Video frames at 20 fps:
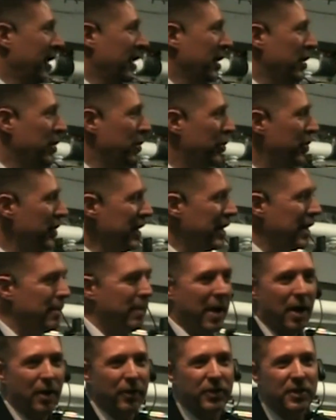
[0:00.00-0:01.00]
you think
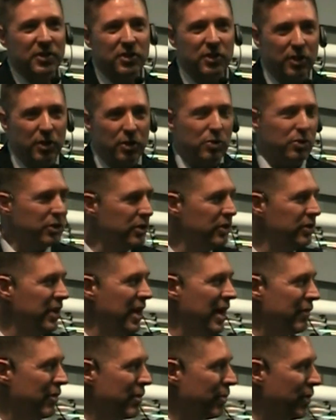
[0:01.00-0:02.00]
about the solution to
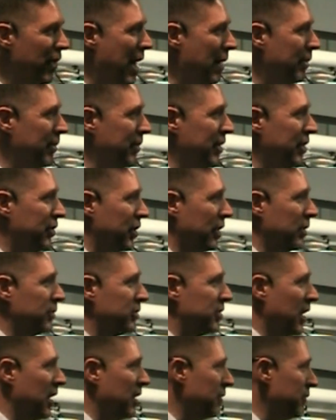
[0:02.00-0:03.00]
every problem in terms
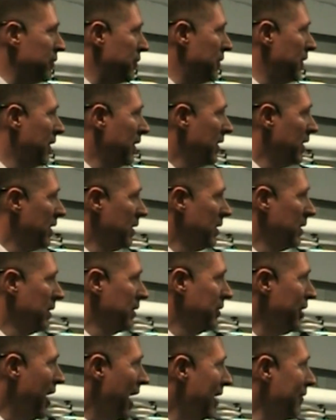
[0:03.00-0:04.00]
of
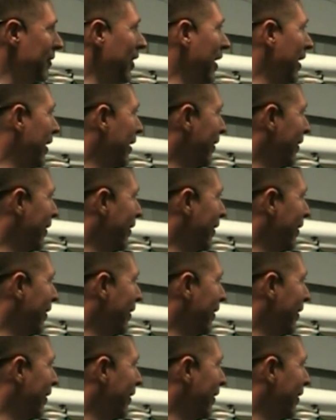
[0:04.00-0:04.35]
Java,